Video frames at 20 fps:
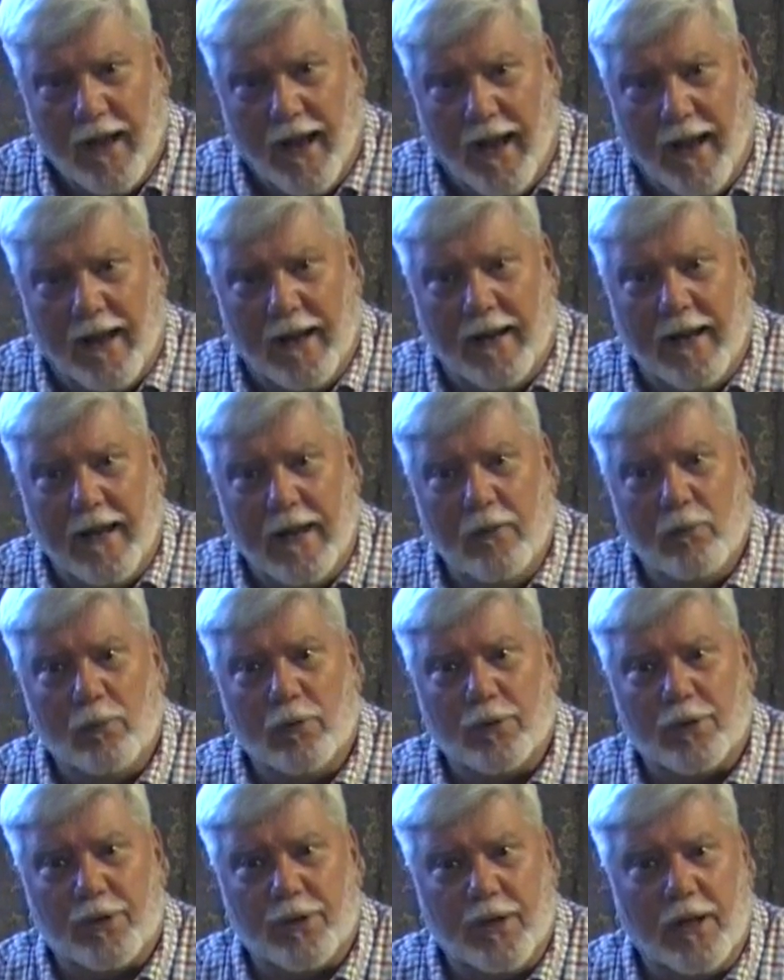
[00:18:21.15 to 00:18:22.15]
and He
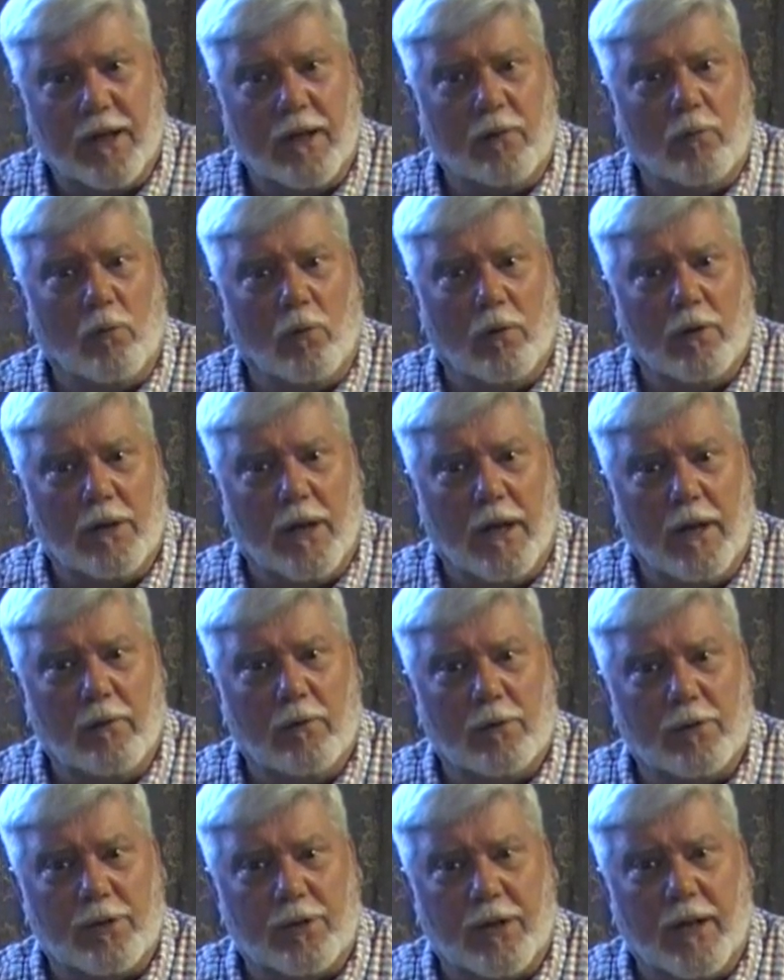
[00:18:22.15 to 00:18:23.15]
will set, he
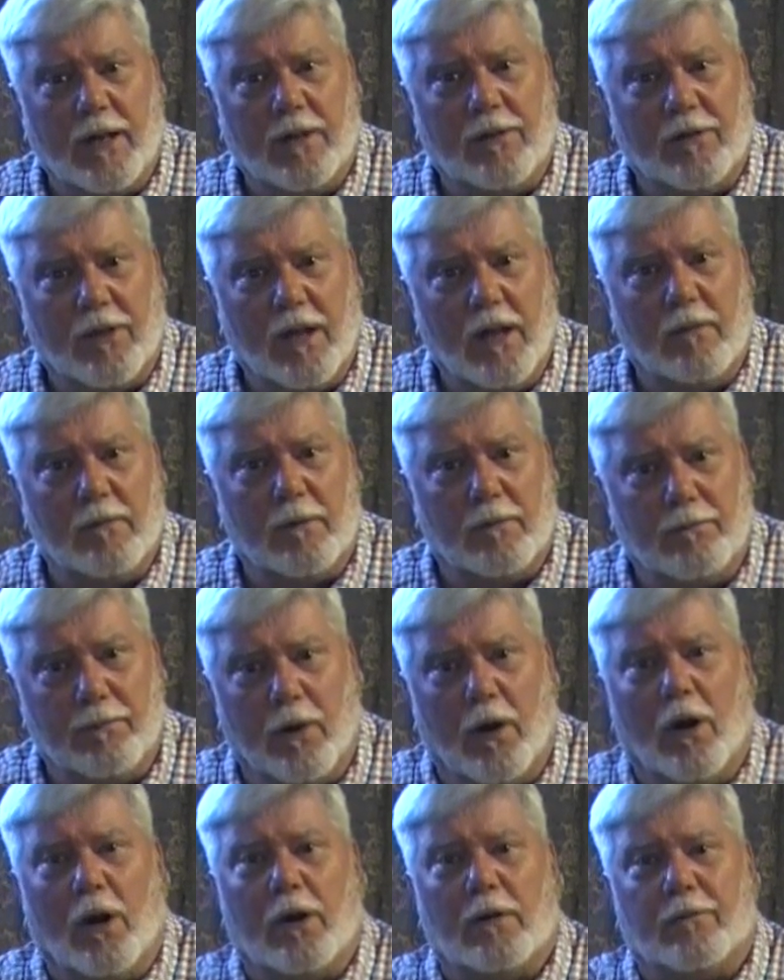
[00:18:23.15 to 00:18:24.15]
will set them
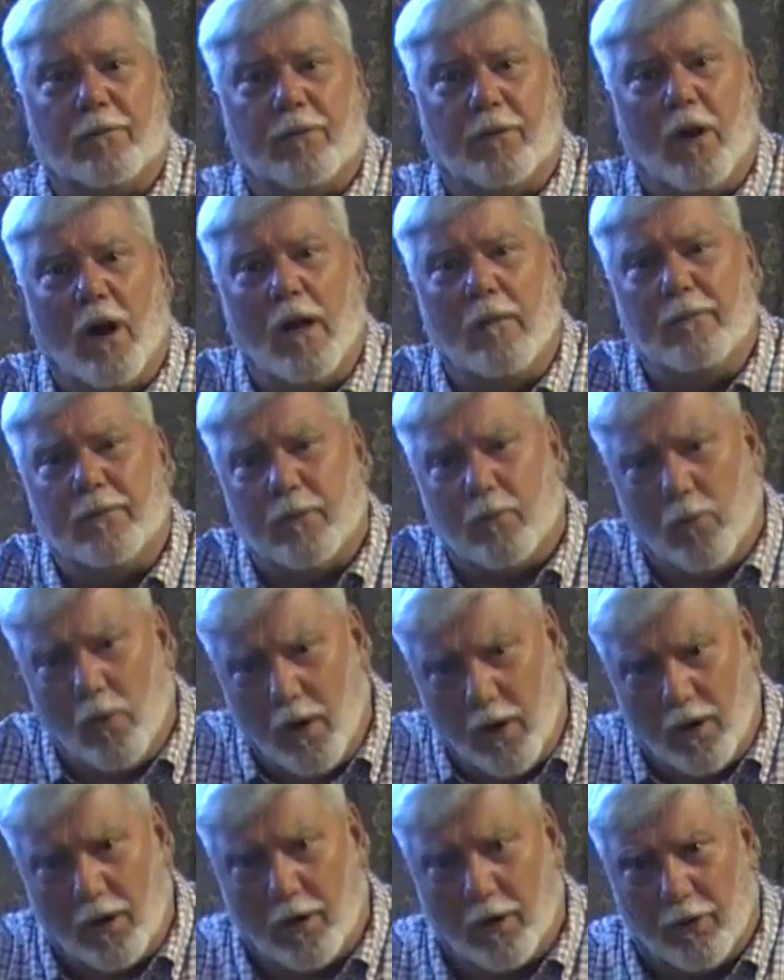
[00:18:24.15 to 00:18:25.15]
apart from the
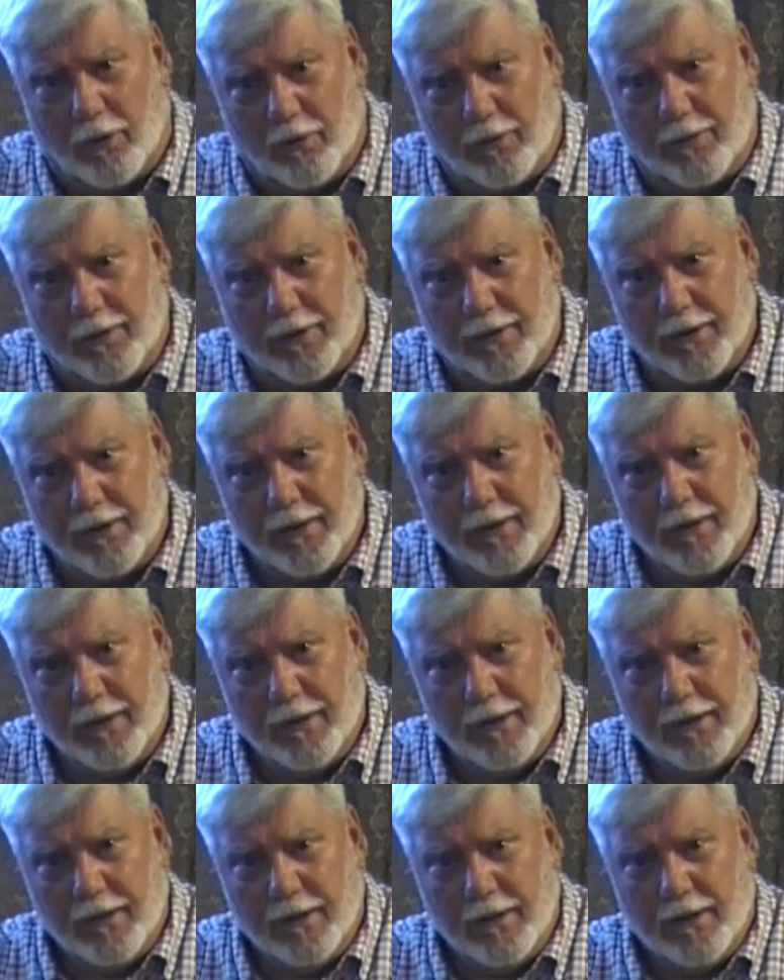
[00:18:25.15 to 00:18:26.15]
world
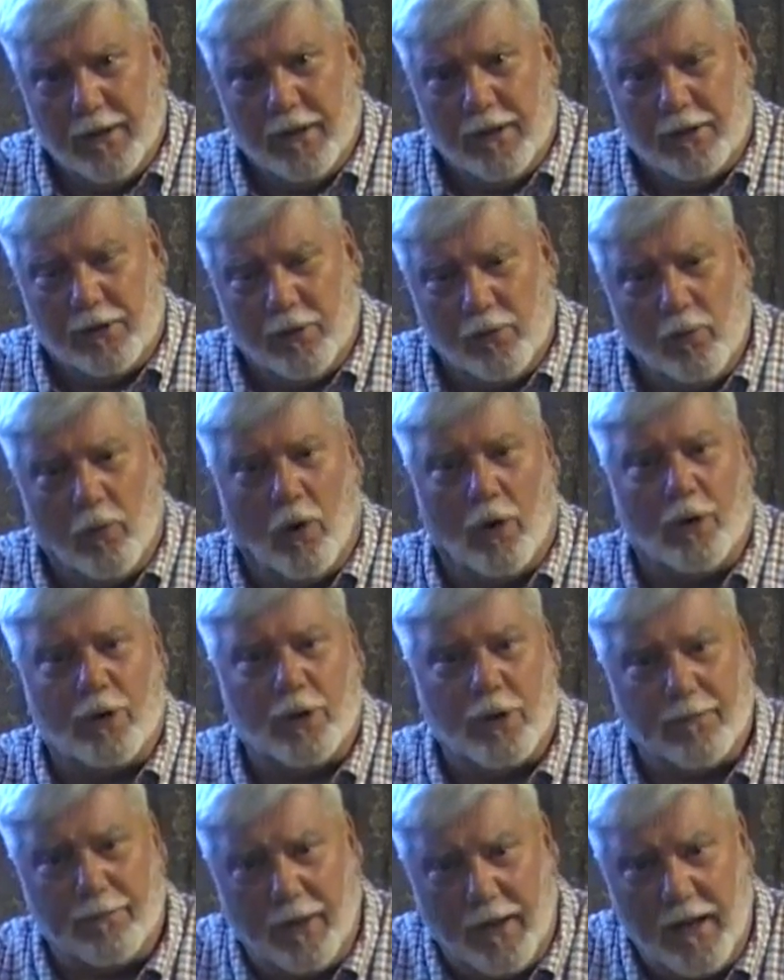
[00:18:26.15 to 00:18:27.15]
to
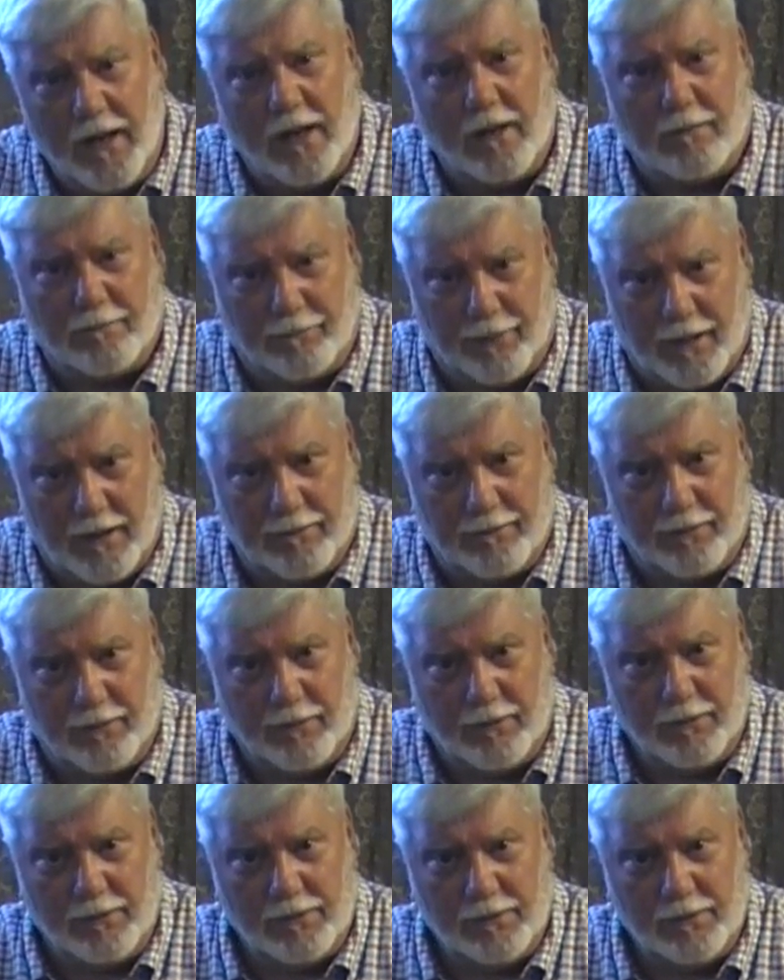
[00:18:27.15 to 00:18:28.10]
worship Him, people.